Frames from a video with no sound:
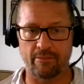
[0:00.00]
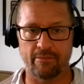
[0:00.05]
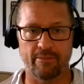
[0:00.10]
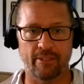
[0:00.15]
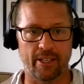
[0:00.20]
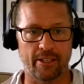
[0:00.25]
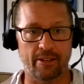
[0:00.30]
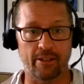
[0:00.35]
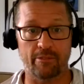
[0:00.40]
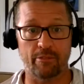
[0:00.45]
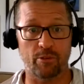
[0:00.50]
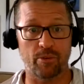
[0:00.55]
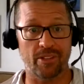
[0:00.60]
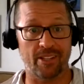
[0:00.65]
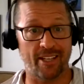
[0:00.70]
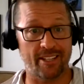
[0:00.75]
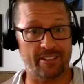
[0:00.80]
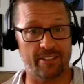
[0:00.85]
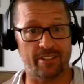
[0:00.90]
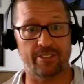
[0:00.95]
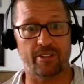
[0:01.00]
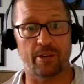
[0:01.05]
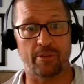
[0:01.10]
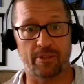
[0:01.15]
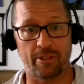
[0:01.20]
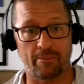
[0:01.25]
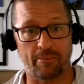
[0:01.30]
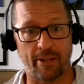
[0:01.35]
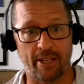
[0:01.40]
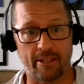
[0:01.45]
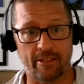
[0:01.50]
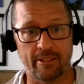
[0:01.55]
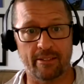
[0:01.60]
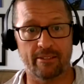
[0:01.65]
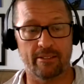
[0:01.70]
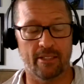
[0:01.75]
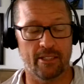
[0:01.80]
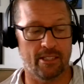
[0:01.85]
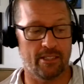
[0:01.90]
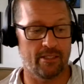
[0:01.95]
I know everyone likes to start with a pilot.
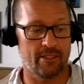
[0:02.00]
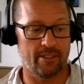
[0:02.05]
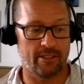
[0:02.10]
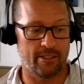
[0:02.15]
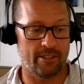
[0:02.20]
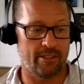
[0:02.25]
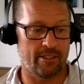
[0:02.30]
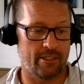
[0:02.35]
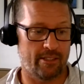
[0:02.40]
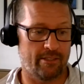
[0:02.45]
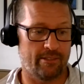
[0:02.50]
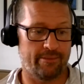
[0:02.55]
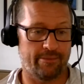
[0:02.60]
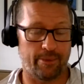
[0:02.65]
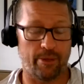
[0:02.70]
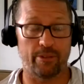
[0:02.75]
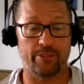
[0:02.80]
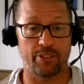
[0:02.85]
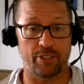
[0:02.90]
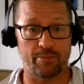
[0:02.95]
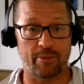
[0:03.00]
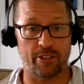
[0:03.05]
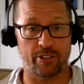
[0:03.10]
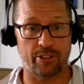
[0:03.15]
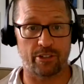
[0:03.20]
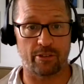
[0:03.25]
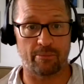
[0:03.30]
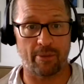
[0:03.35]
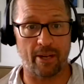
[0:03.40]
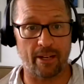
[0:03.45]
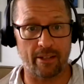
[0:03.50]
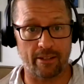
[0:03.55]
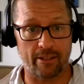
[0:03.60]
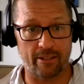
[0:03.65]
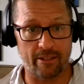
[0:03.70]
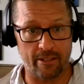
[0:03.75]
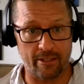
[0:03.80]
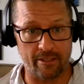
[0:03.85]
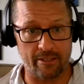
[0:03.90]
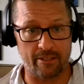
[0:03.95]
Well, just make sure your pilot
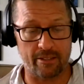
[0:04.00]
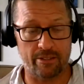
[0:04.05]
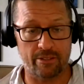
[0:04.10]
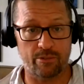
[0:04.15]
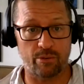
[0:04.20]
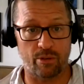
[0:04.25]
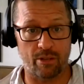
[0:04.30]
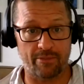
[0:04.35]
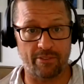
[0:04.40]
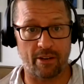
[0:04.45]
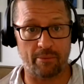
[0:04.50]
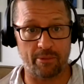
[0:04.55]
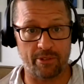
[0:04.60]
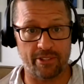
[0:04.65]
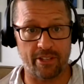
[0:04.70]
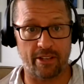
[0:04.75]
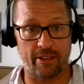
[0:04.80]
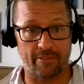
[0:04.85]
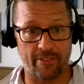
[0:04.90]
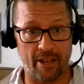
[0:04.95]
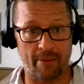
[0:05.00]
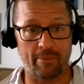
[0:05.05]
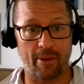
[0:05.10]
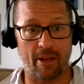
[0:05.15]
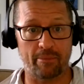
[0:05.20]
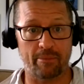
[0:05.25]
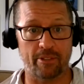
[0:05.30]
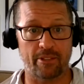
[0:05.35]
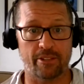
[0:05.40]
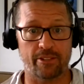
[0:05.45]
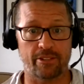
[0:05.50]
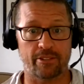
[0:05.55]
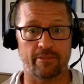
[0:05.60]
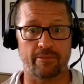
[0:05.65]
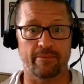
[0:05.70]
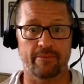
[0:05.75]
is 25% of that population.